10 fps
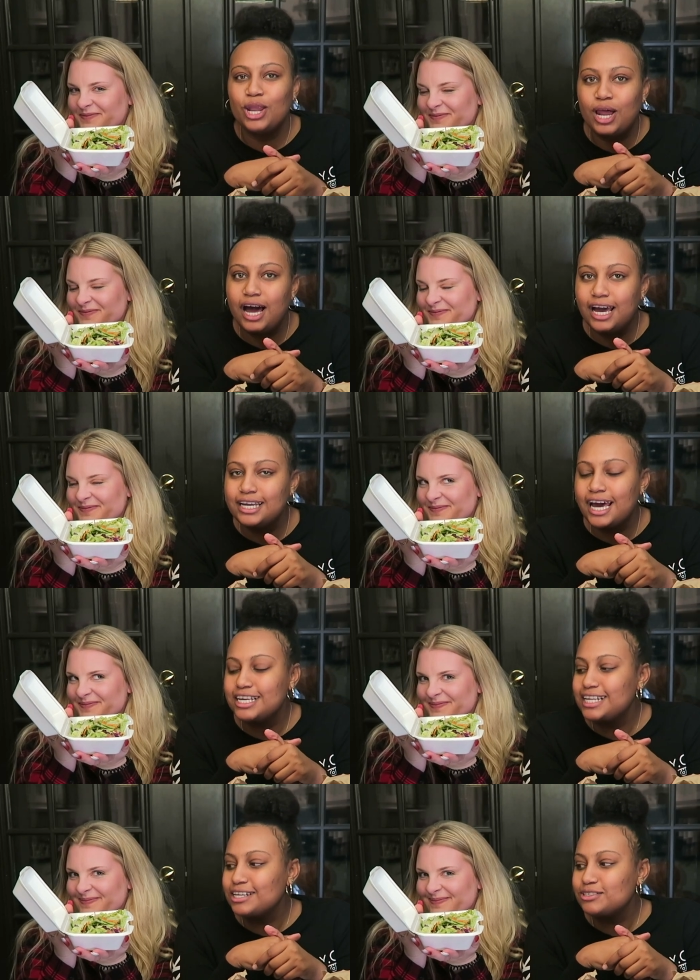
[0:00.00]
Speaker 1: a lot, and
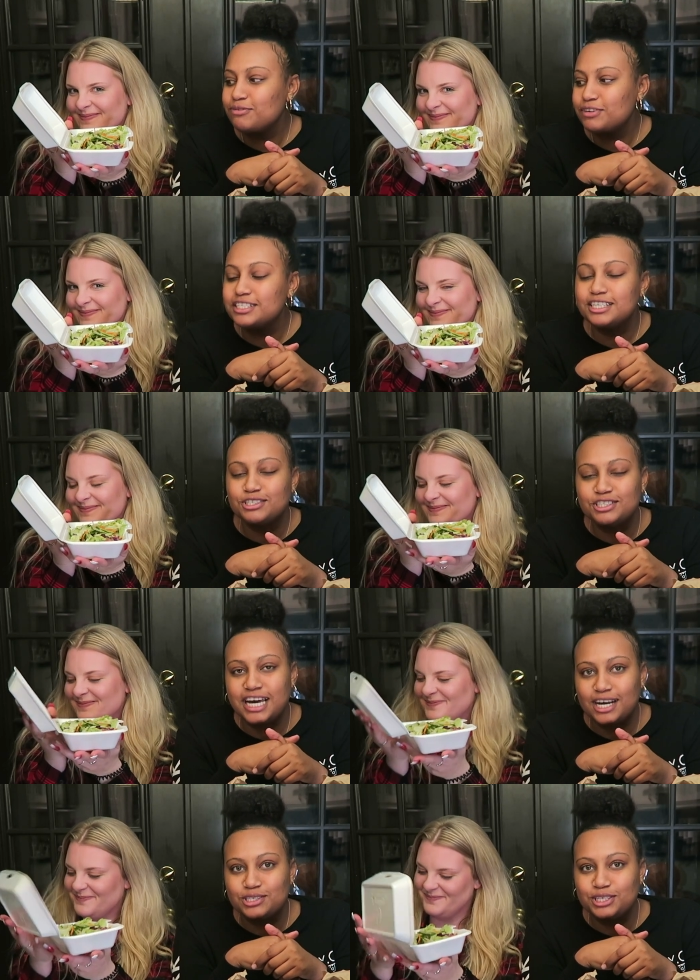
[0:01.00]
that's the first thing she
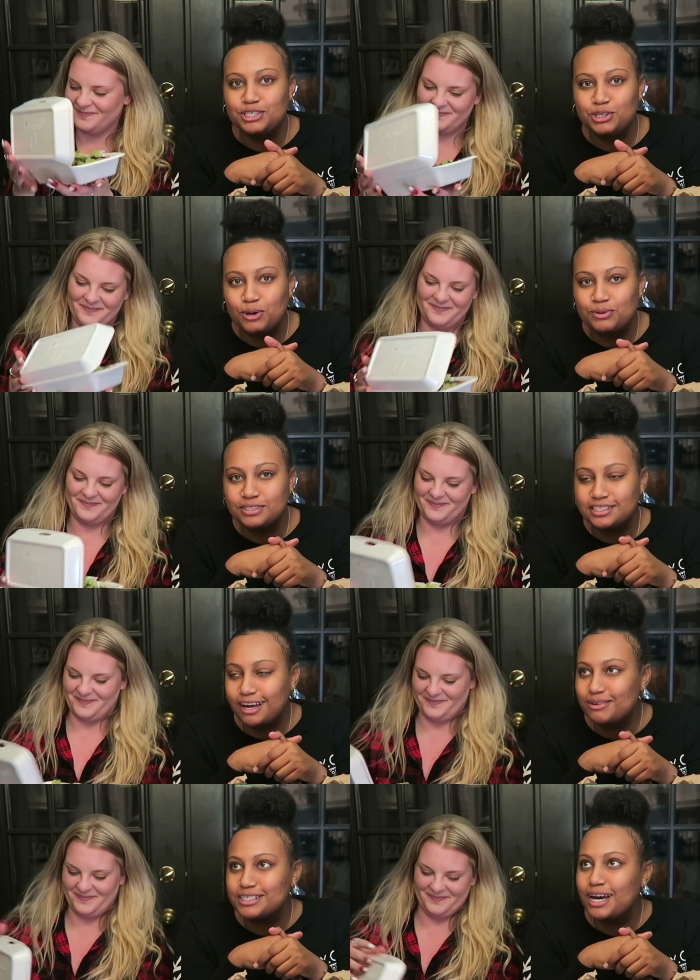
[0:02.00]
actually chose.
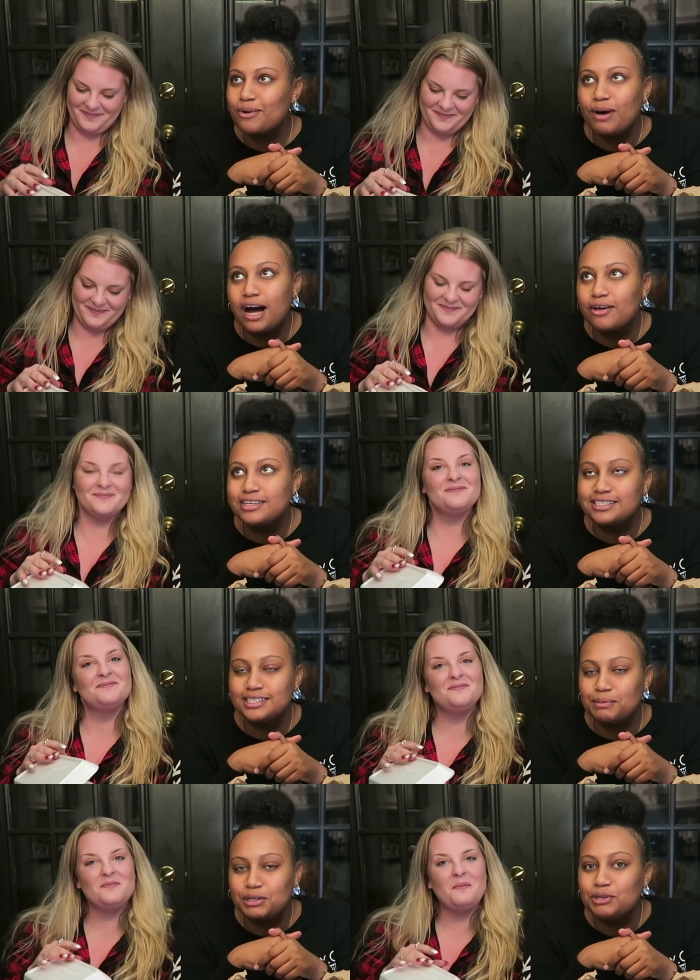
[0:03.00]
I was like, wow, this is
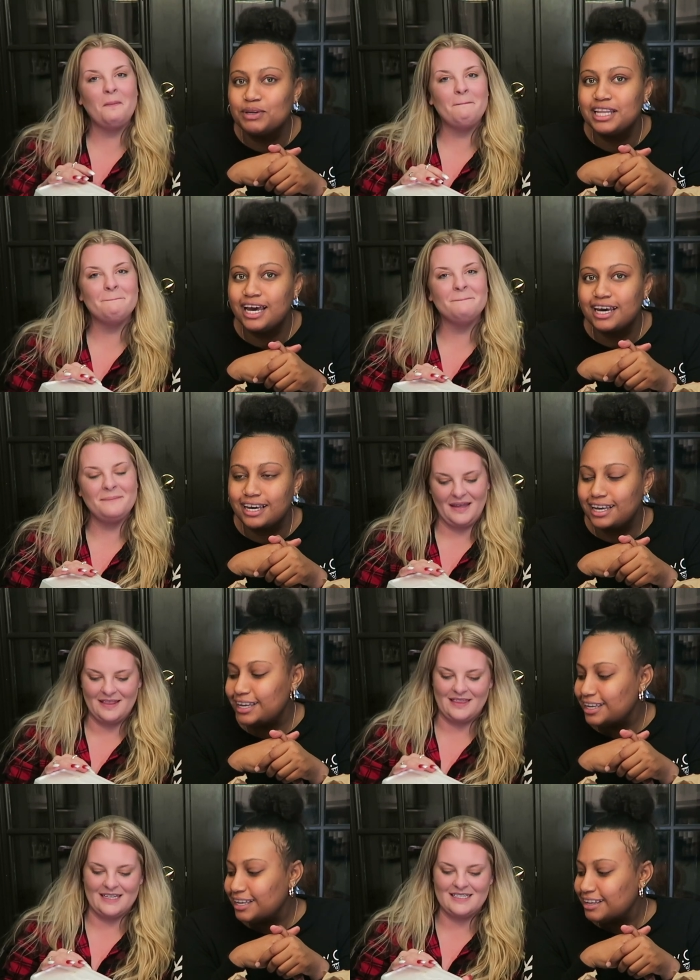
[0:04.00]
something you would like.
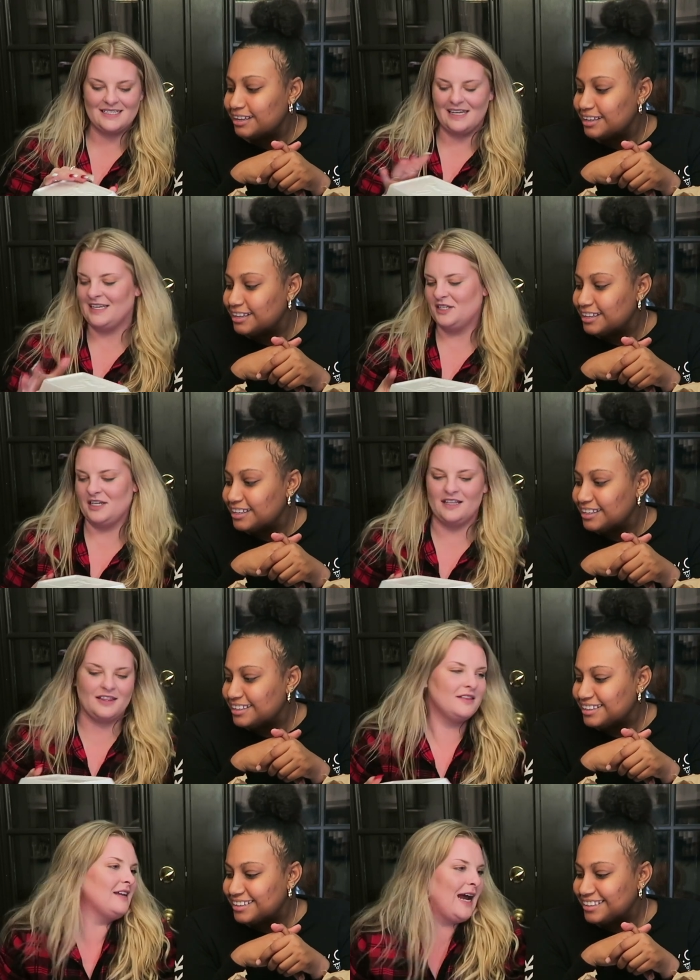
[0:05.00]
Speaker 2: This, it, it
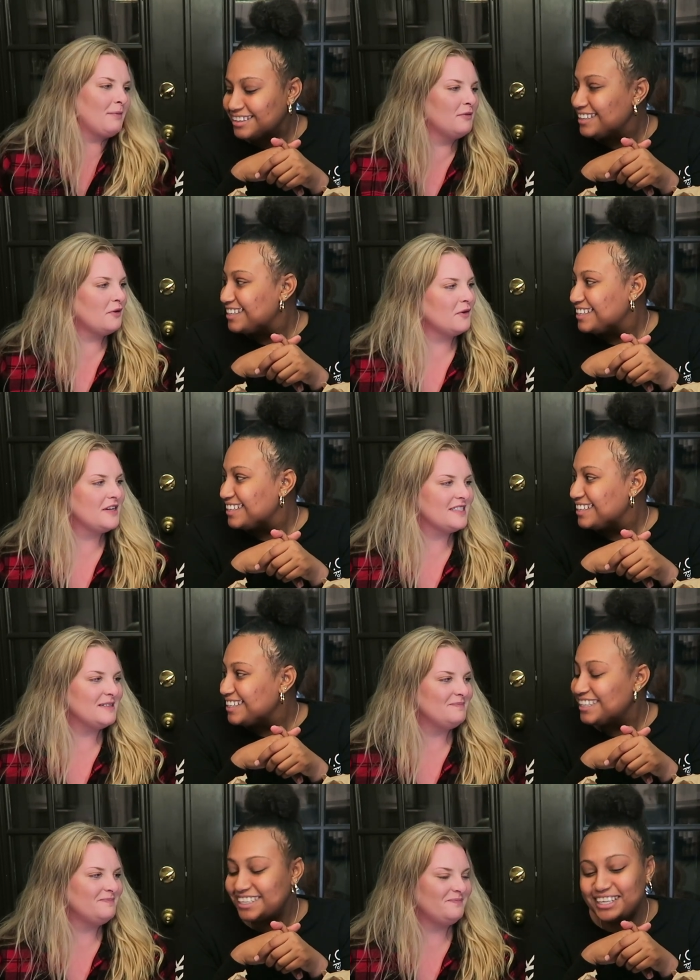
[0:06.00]
happened for a reason.
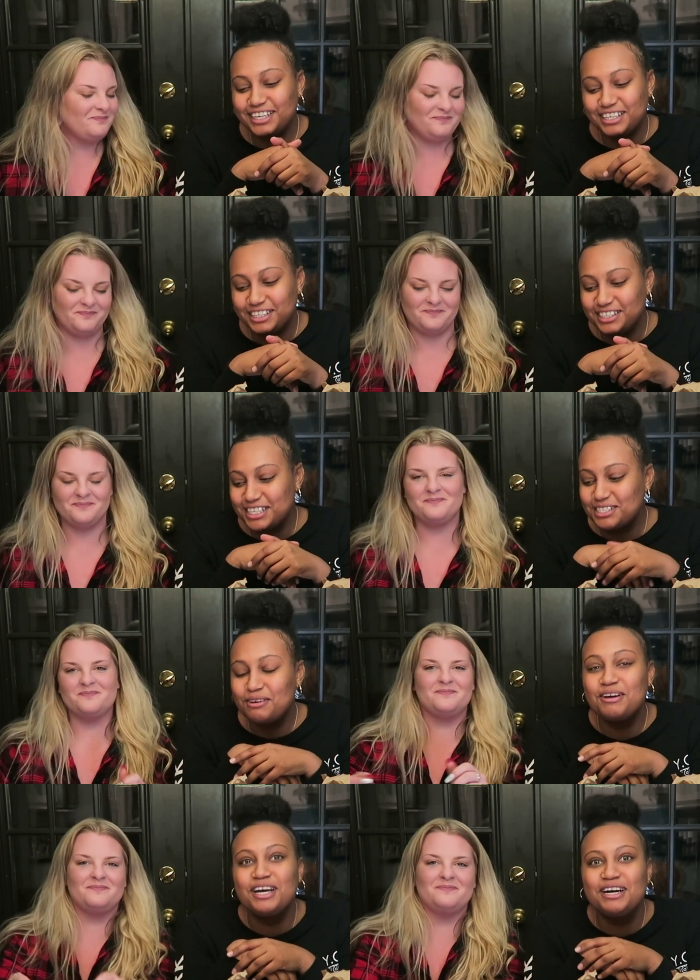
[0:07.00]
It
Speaker 1: did. That's so
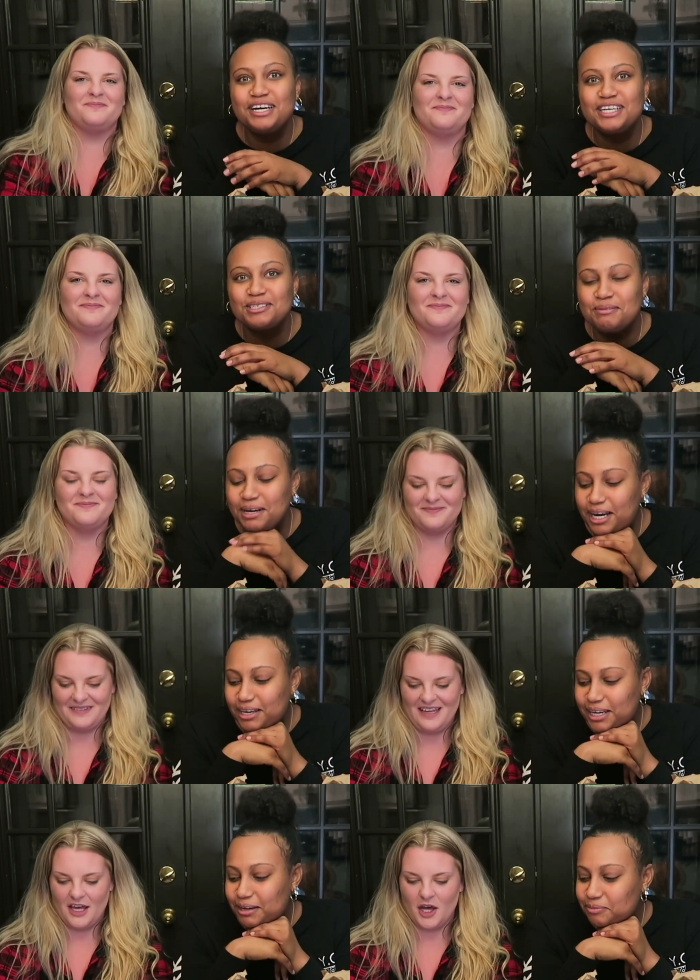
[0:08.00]
hilarious. Oh my god,
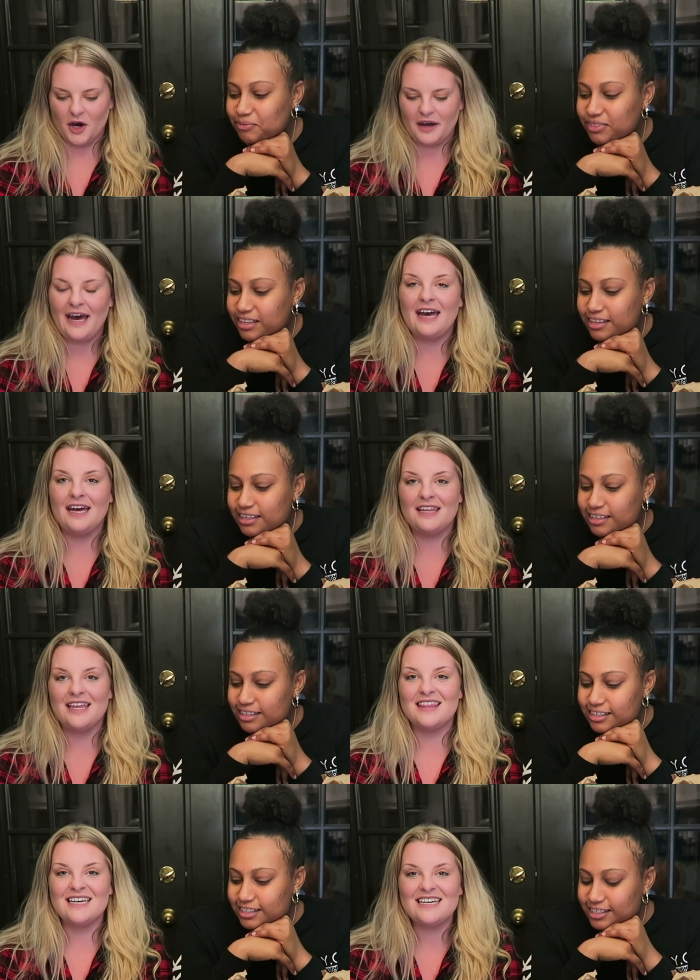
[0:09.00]
okay.
Speaker 2: Okay, and
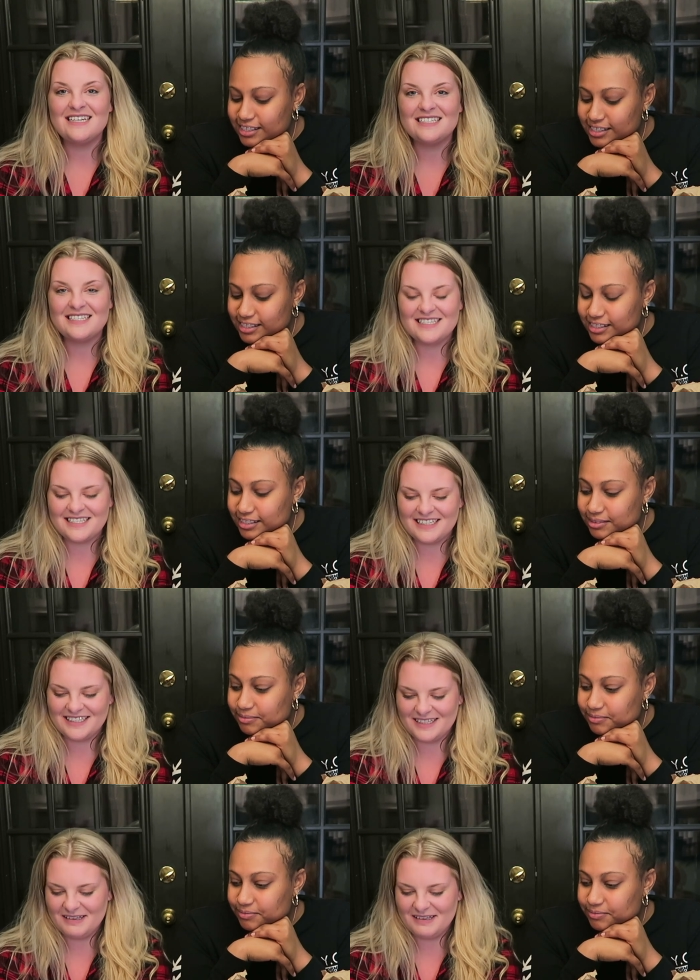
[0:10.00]
then this,